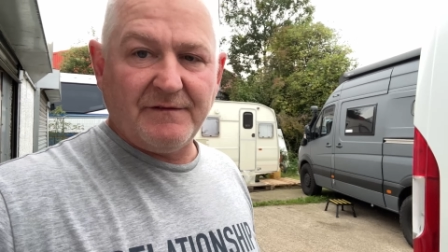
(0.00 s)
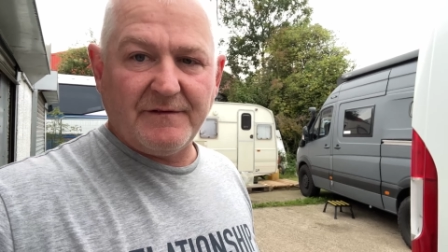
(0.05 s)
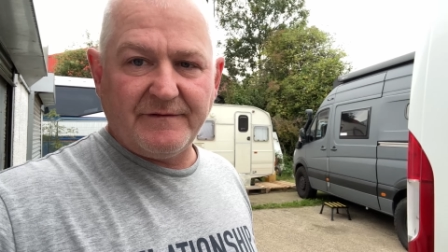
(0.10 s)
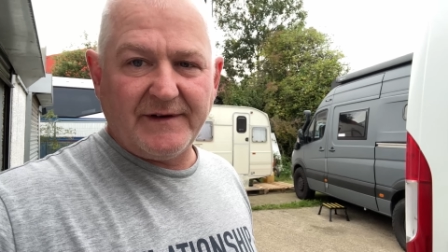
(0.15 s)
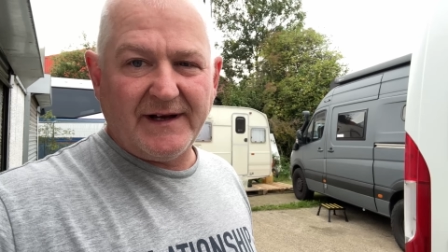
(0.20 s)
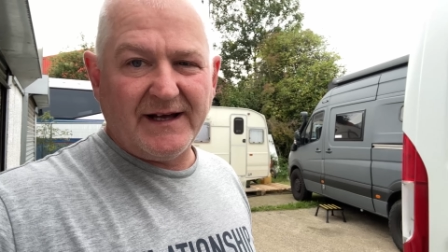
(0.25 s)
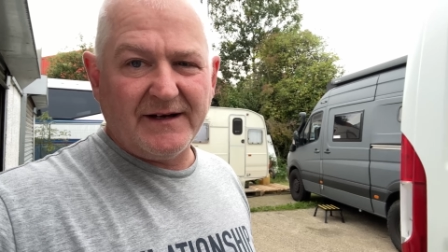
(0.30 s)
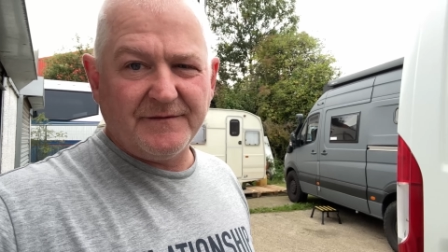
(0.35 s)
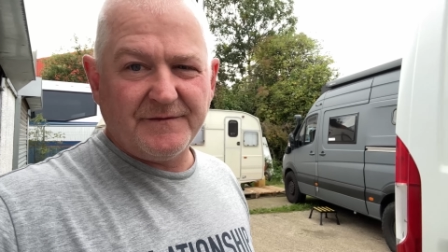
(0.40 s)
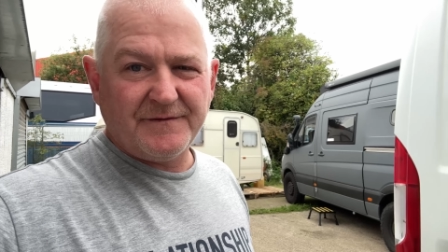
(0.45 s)
the
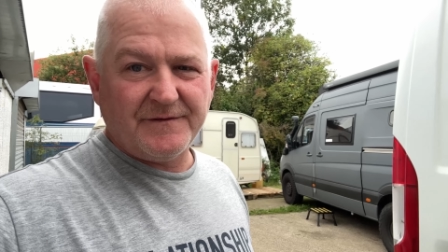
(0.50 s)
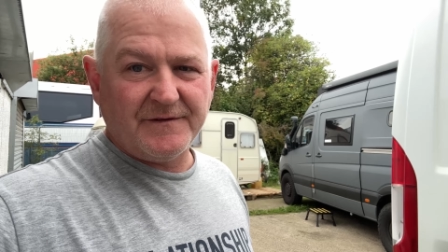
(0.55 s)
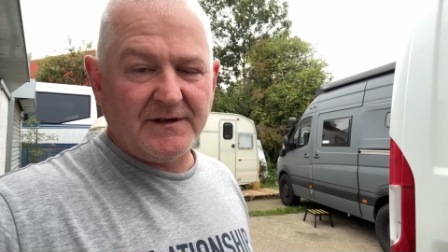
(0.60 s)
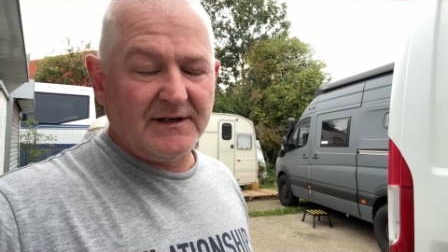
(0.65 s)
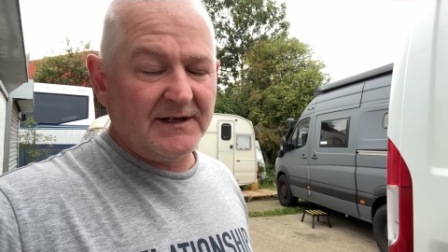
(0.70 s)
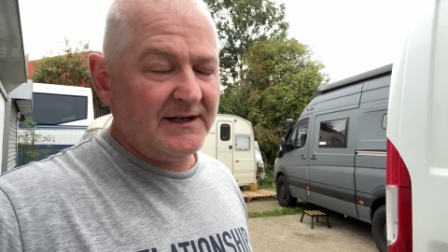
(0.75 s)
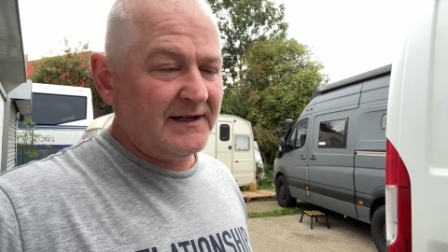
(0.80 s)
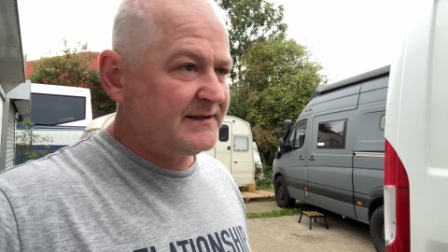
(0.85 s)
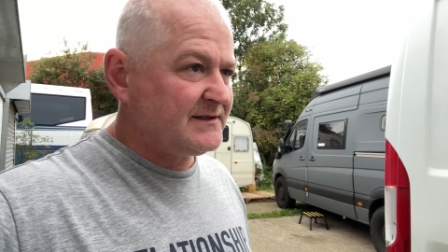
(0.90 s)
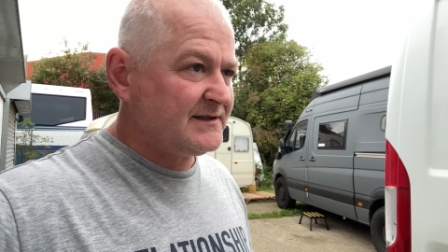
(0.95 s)
van for
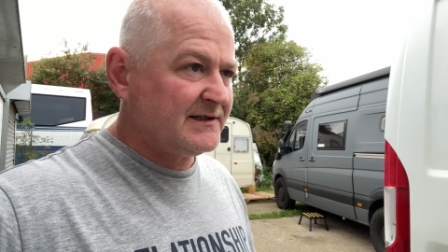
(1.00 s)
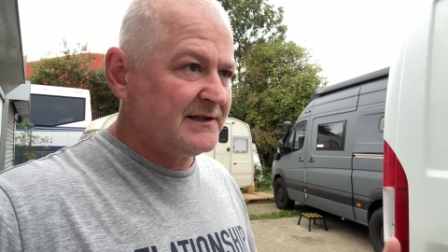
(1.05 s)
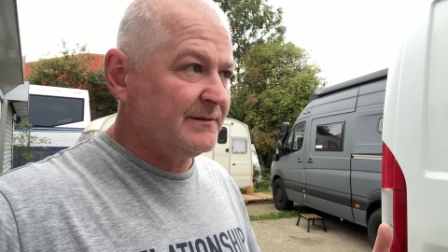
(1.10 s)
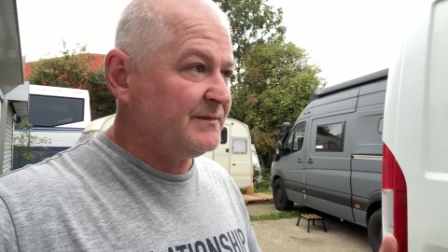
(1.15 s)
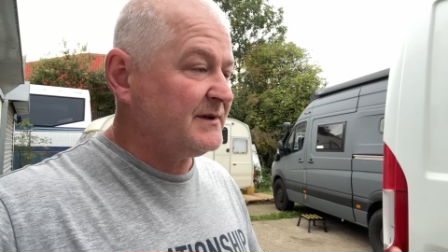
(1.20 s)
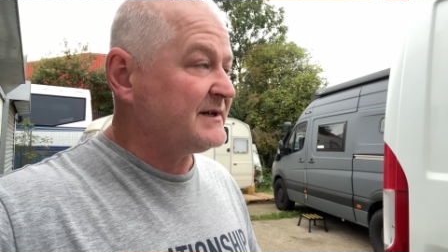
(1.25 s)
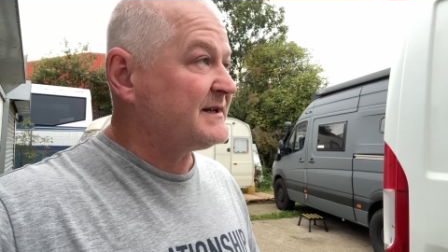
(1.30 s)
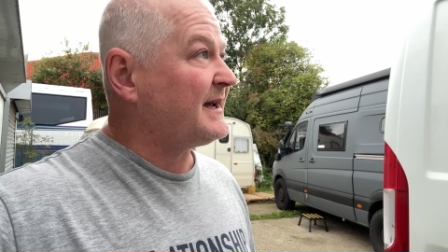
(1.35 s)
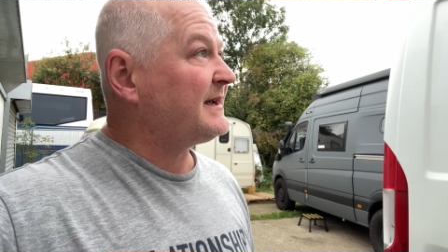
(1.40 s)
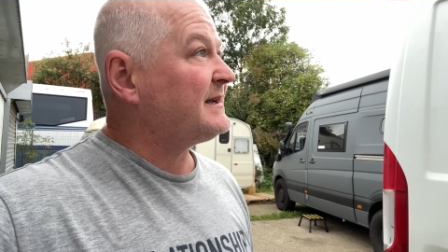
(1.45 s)
at least a
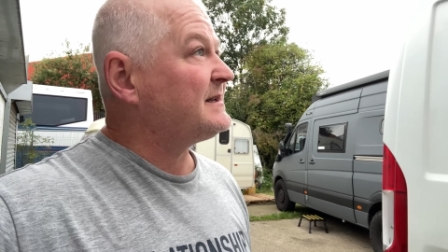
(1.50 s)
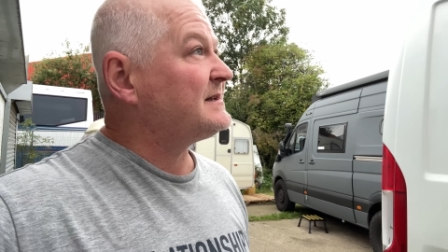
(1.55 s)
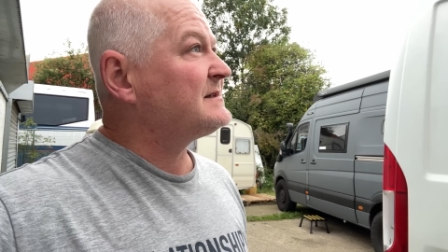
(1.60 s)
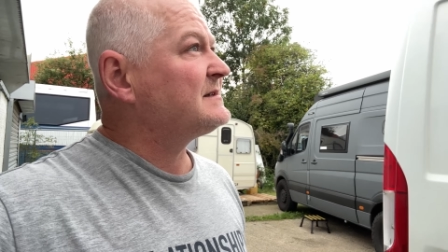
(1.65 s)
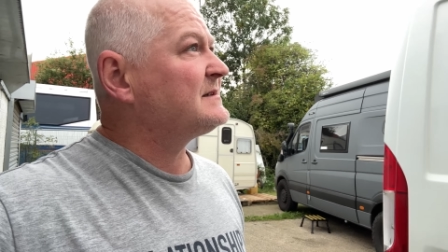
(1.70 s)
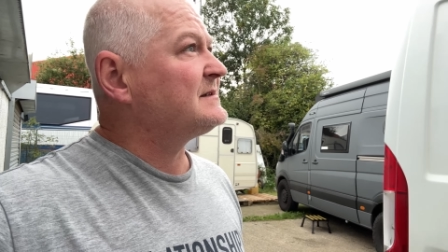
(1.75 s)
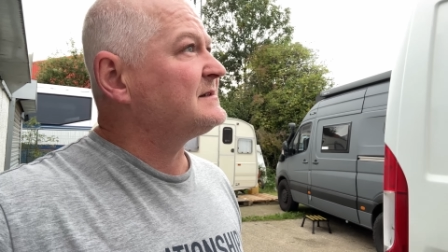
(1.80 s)
couple of days,